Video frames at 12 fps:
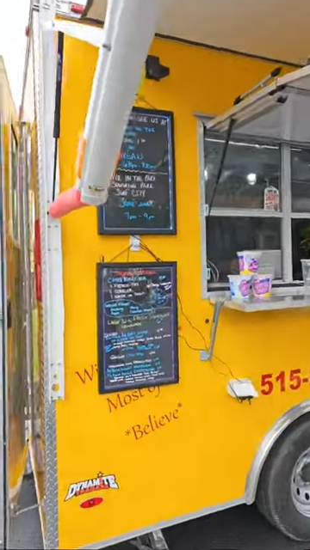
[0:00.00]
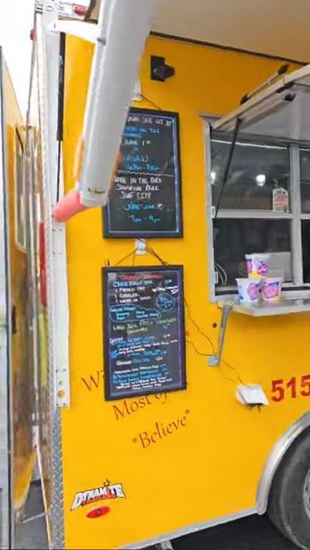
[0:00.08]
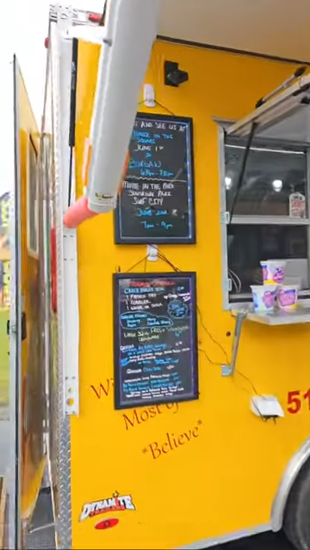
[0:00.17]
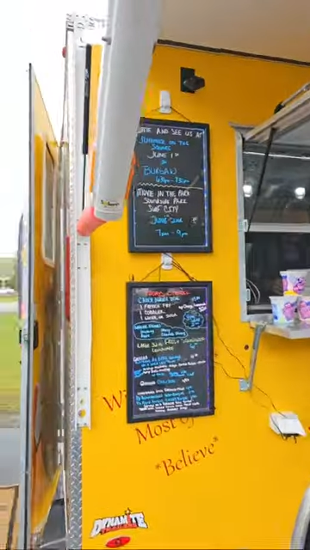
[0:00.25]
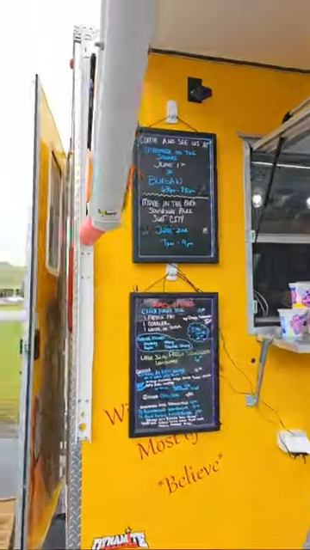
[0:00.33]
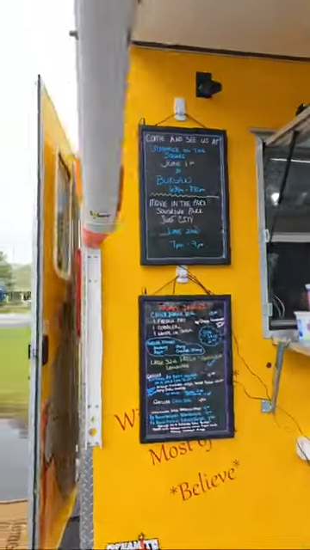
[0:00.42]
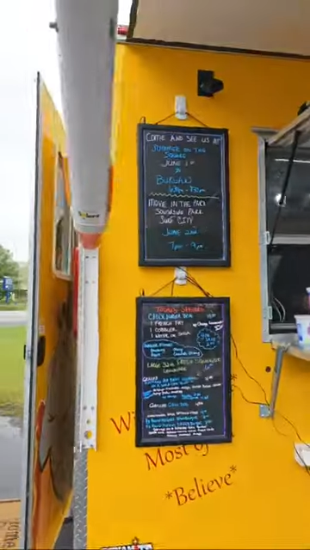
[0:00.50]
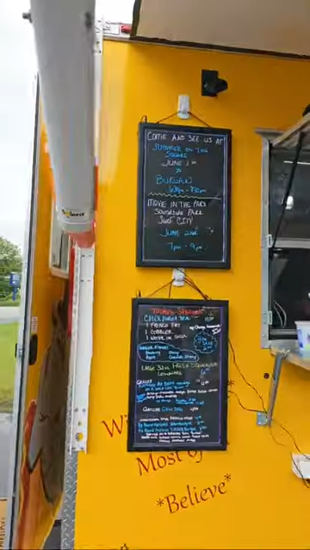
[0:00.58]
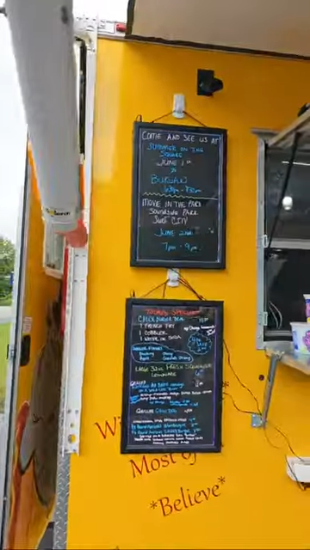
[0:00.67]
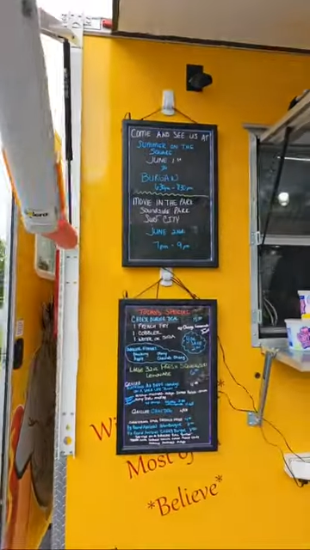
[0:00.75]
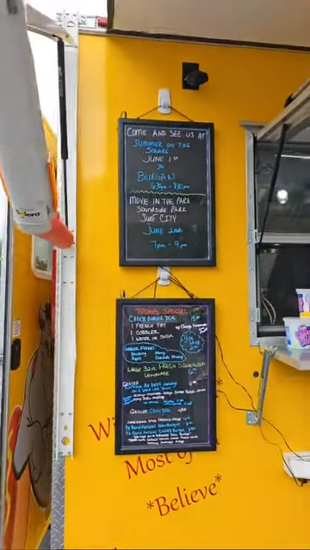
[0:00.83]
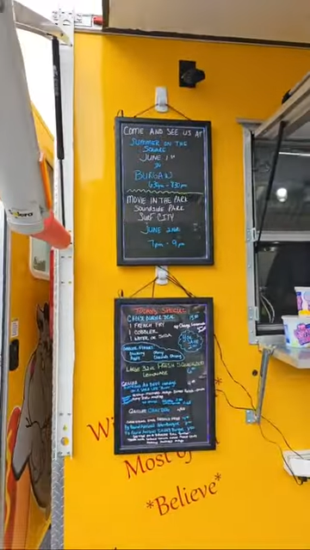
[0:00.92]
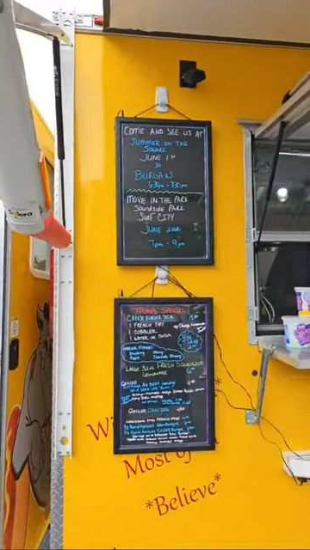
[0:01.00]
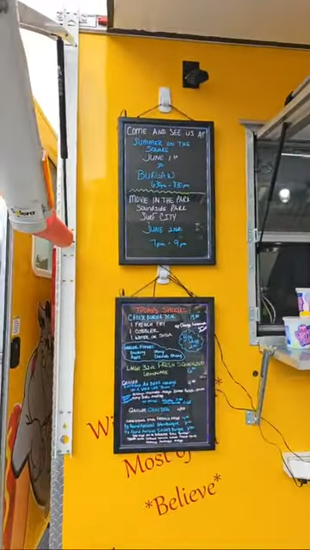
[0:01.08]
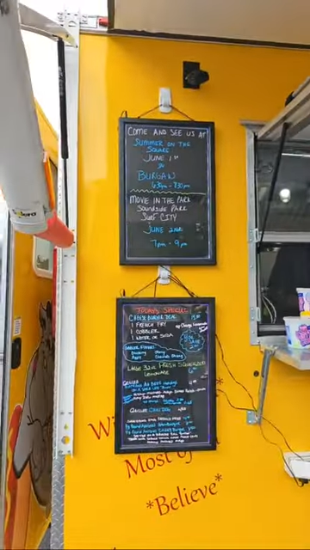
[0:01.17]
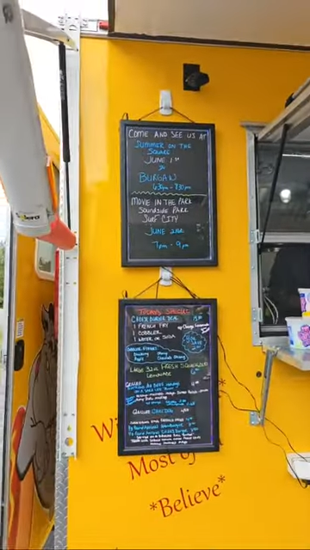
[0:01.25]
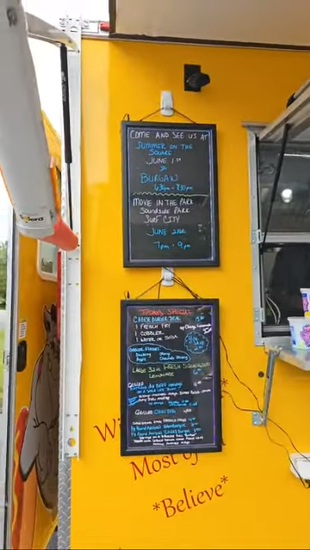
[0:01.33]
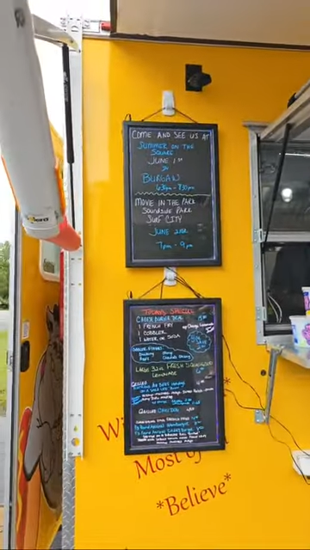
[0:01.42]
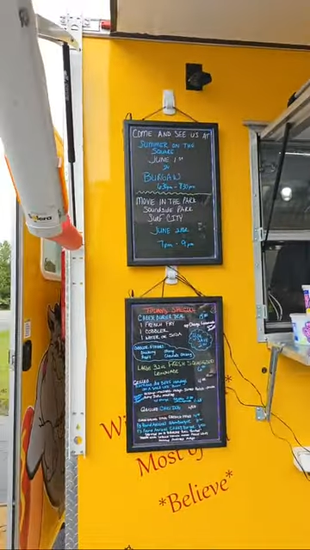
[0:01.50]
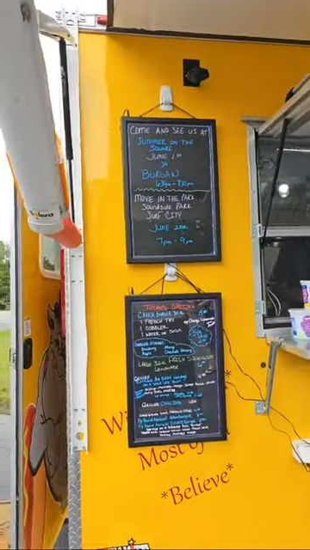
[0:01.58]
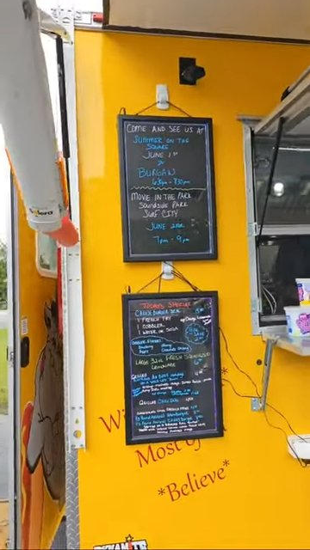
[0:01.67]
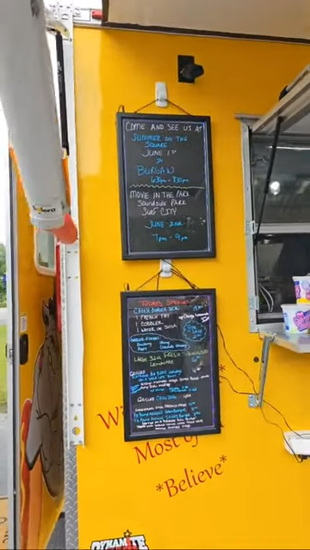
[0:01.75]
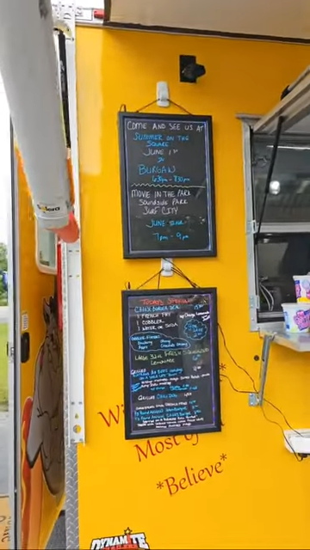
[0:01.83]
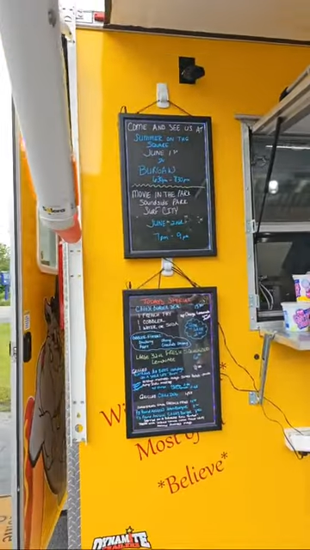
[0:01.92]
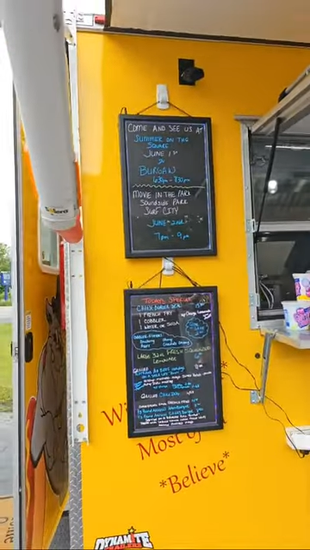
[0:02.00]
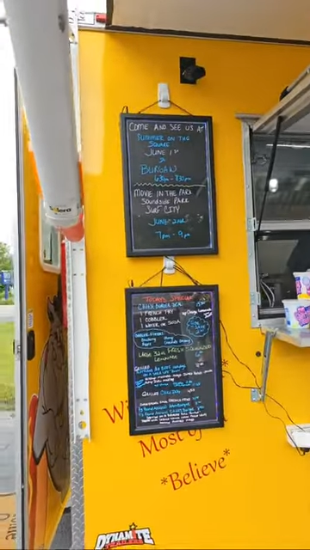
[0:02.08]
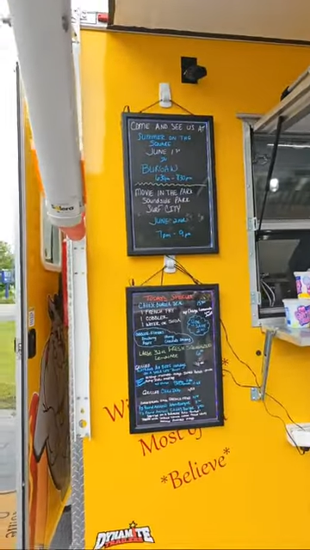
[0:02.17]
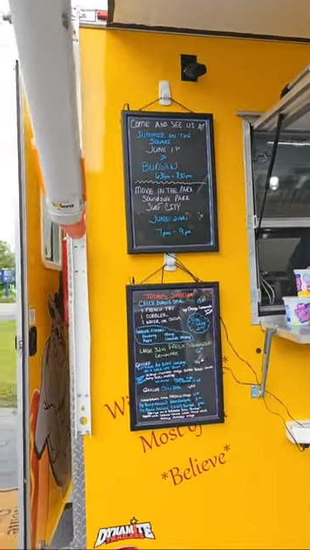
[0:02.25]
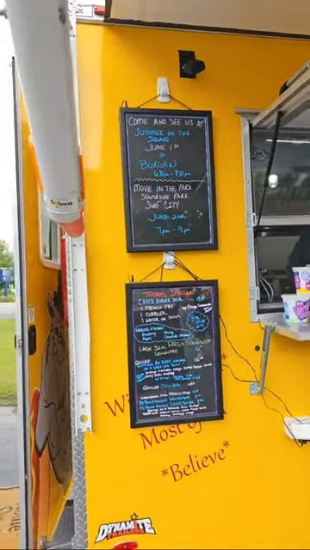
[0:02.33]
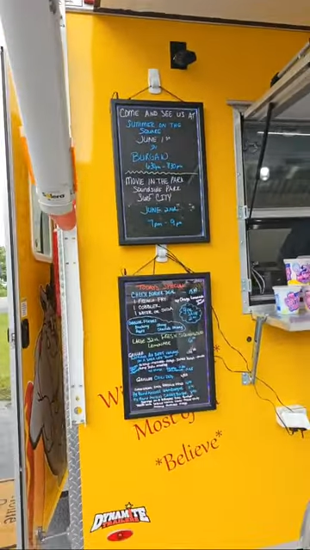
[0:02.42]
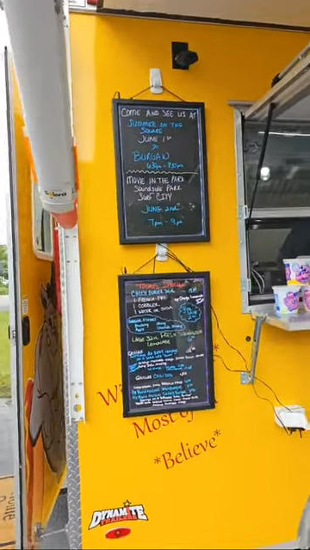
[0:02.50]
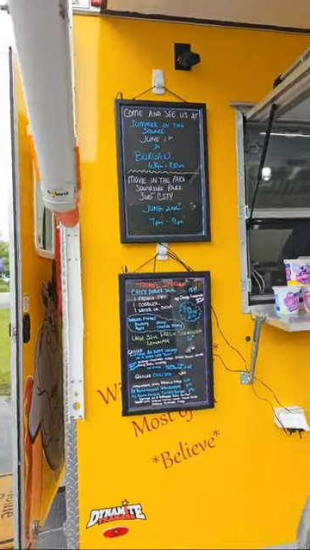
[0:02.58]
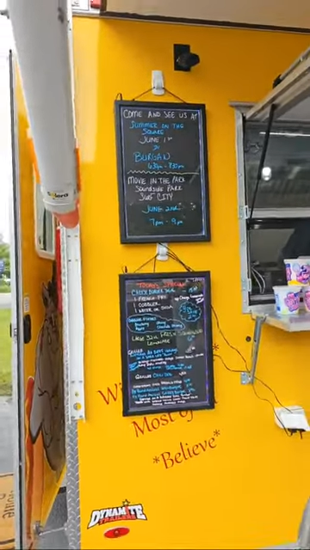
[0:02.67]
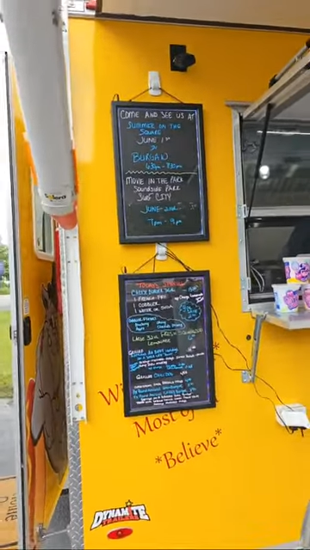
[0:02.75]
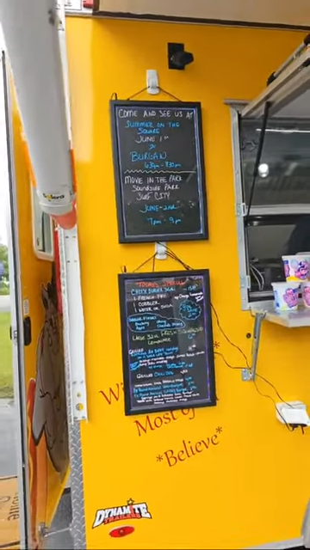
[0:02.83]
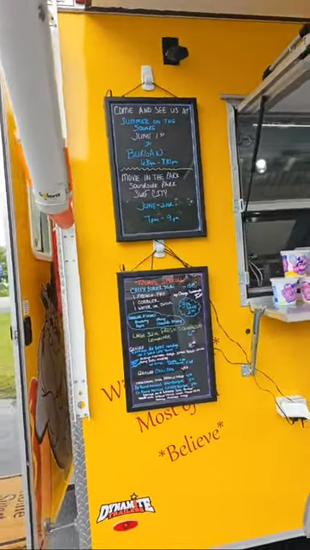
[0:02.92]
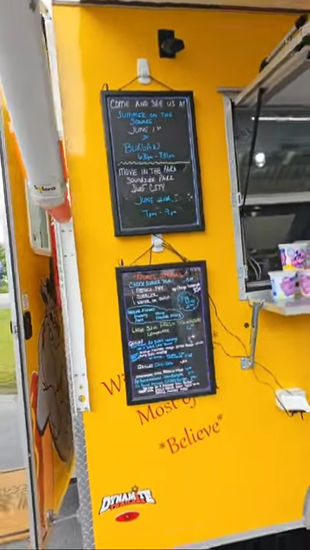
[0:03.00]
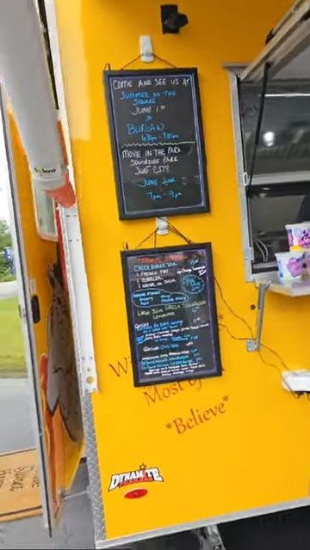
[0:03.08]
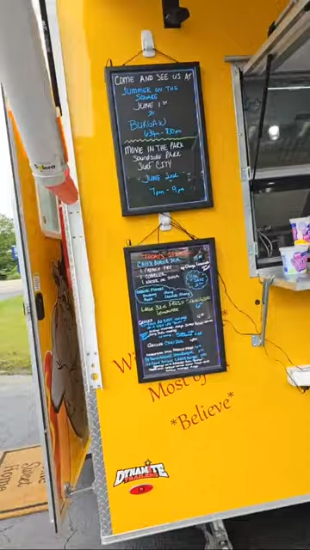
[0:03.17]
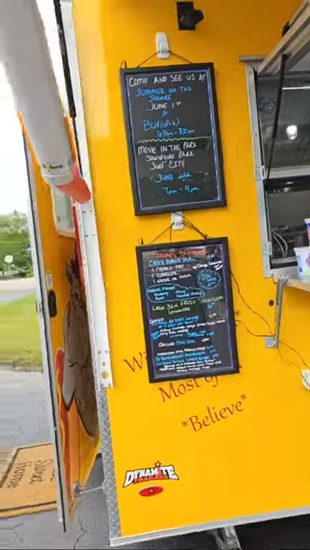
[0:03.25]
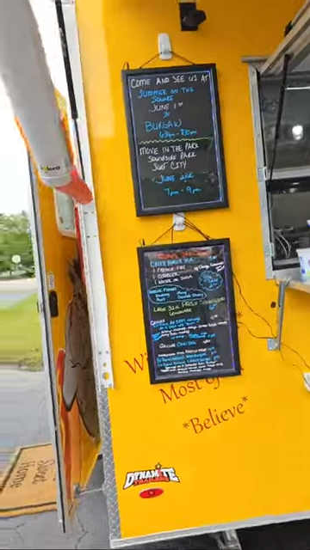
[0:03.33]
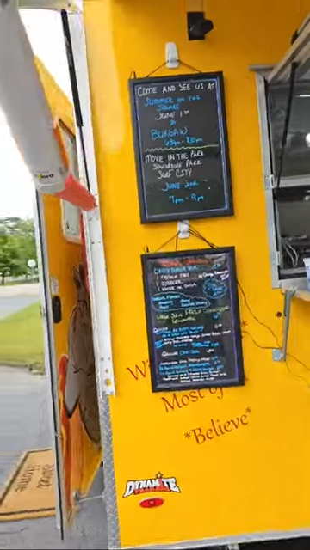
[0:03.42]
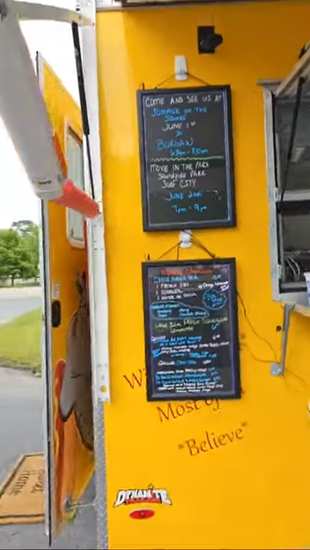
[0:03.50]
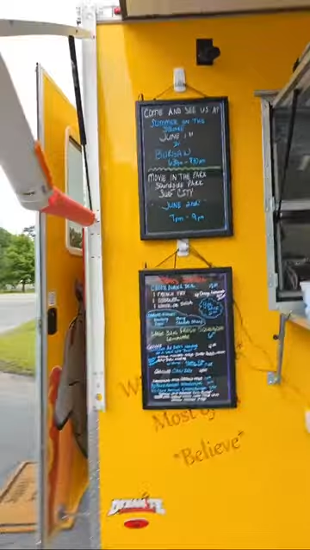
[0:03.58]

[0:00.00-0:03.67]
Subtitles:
(no speaker visible)